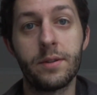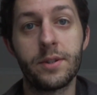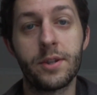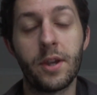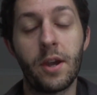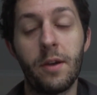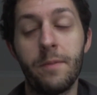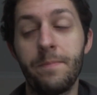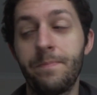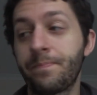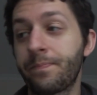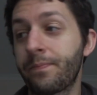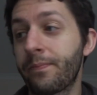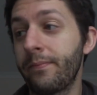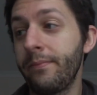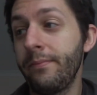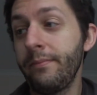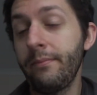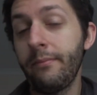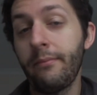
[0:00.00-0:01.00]
So
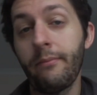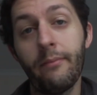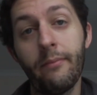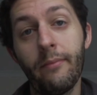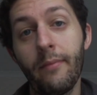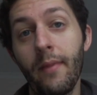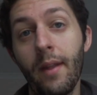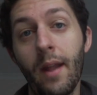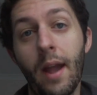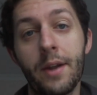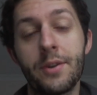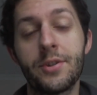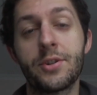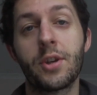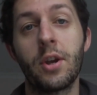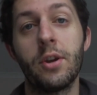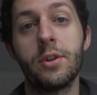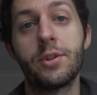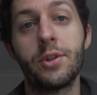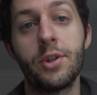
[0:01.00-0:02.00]
that
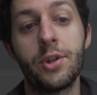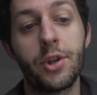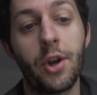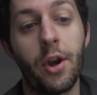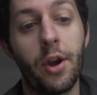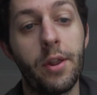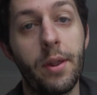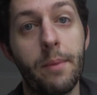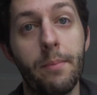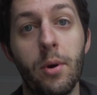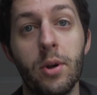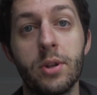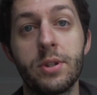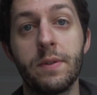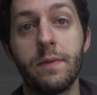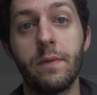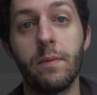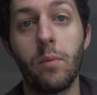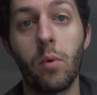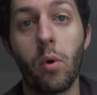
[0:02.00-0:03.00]
just goes to show that most
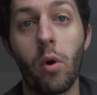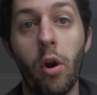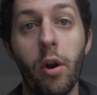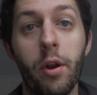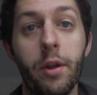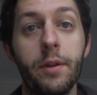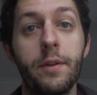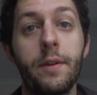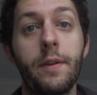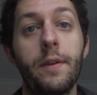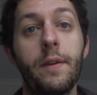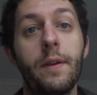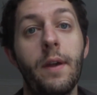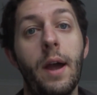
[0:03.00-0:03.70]
of them were on it.